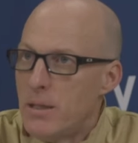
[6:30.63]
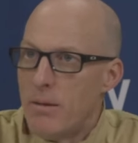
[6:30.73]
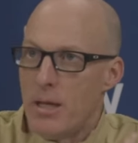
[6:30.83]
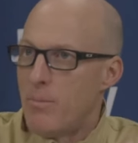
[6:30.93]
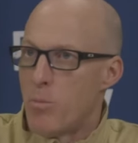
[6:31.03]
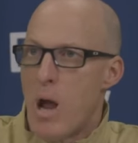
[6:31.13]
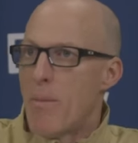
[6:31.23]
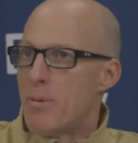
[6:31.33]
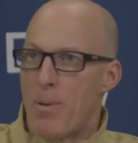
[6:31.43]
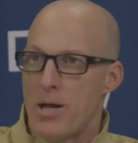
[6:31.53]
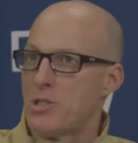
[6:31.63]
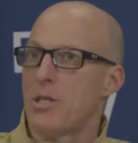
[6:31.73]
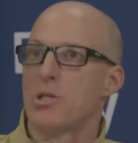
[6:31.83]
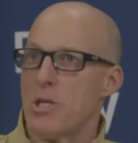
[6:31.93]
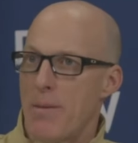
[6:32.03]
And, and Rob would probably say
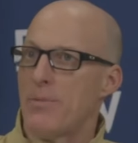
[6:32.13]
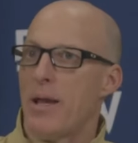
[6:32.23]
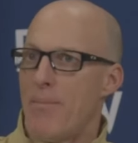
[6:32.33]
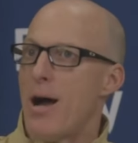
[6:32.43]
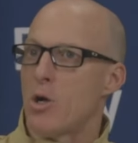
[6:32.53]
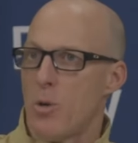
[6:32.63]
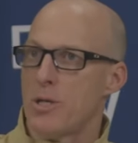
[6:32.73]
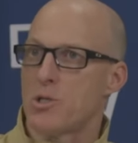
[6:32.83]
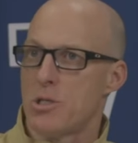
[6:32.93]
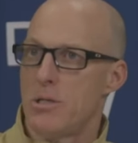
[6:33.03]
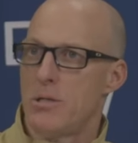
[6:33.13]
the same thing about Chris.